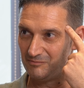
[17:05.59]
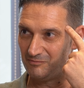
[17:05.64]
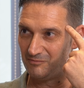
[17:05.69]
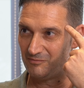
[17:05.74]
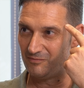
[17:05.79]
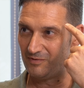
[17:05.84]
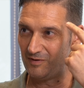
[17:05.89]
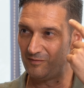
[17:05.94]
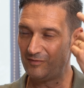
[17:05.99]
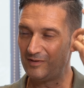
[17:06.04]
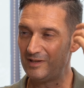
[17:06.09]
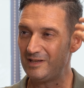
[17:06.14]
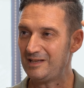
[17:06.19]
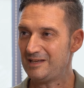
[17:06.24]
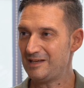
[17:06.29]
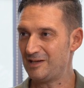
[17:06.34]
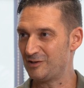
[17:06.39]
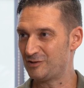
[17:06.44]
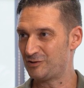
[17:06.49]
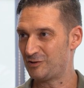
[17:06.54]
15
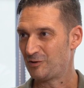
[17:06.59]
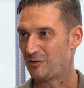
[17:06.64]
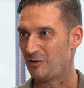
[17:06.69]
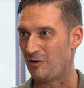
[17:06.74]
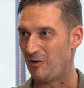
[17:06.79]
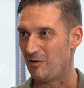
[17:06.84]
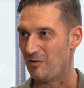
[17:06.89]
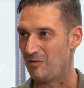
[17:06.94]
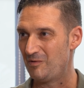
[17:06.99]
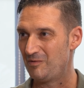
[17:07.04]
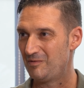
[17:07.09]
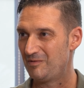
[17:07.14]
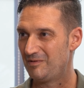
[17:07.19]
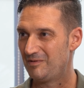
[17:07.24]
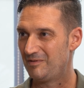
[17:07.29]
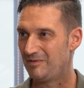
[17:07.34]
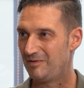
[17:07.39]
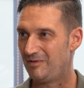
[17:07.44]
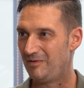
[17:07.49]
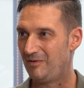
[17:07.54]
years ago,
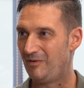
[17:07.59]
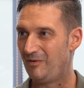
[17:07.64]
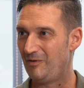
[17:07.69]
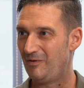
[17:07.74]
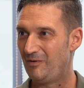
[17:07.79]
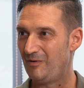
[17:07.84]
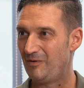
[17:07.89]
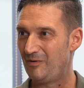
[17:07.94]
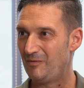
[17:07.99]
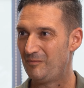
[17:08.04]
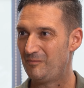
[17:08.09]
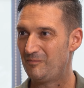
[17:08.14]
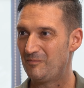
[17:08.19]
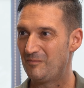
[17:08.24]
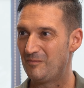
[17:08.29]
or